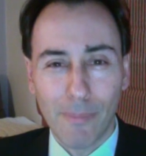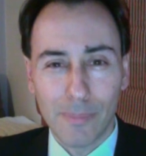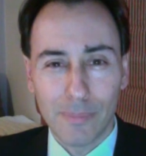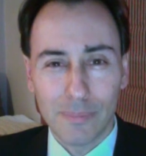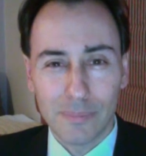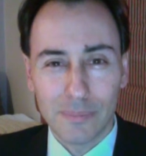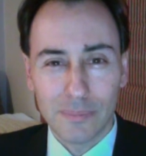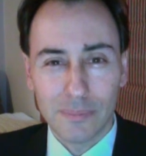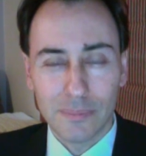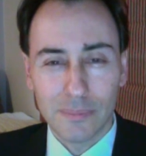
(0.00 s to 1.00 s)

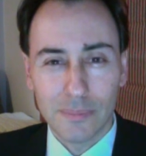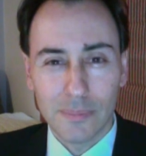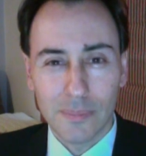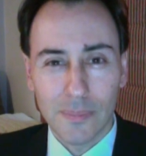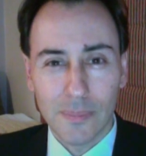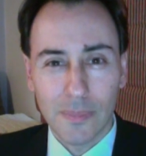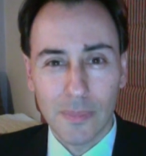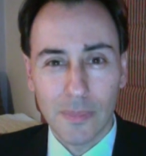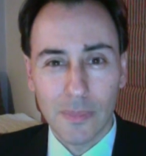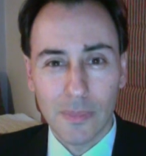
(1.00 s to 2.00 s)

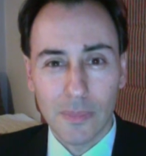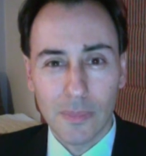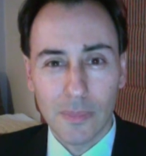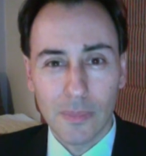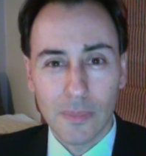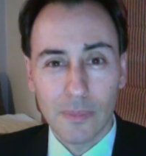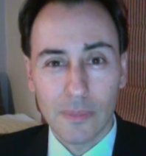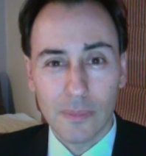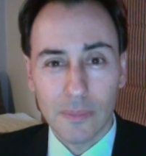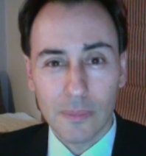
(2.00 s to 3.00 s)

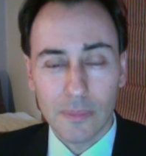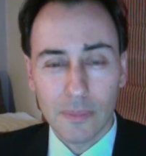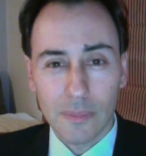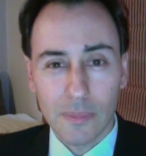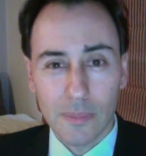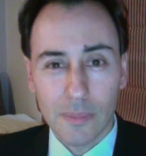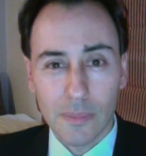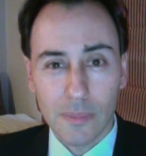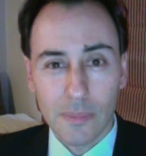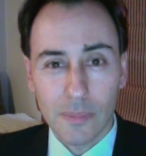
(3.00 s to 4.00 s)

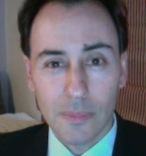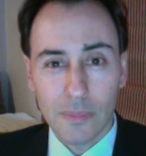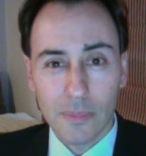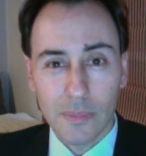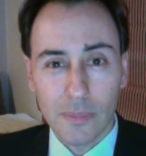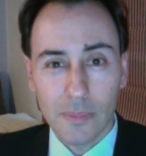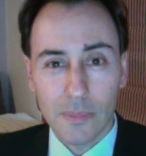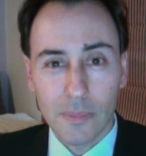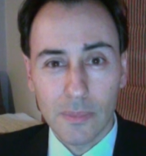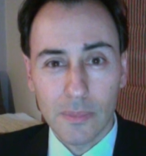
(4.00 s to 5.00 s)

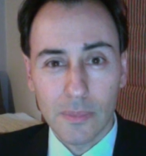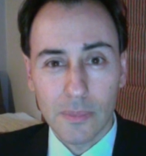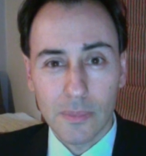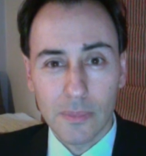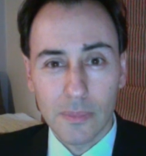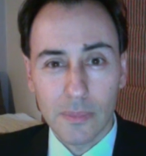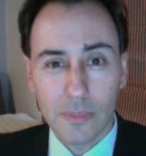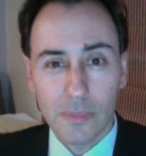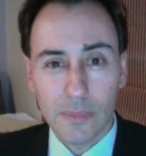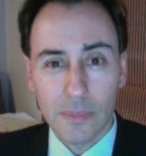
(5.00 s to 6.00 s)

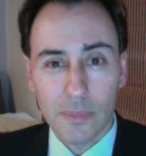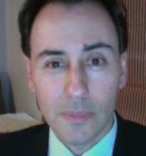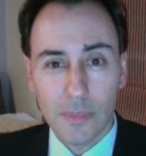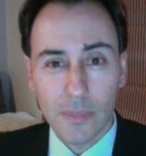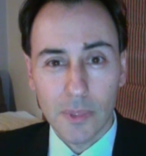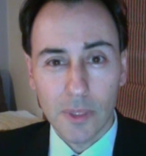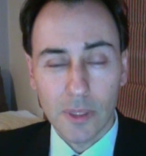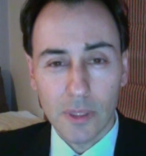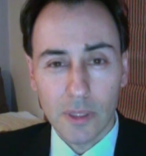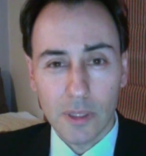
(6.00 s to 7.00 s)

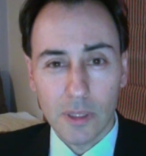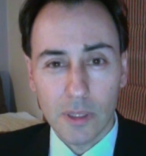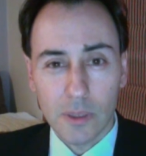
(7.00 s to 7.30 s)
The person shown says nothing.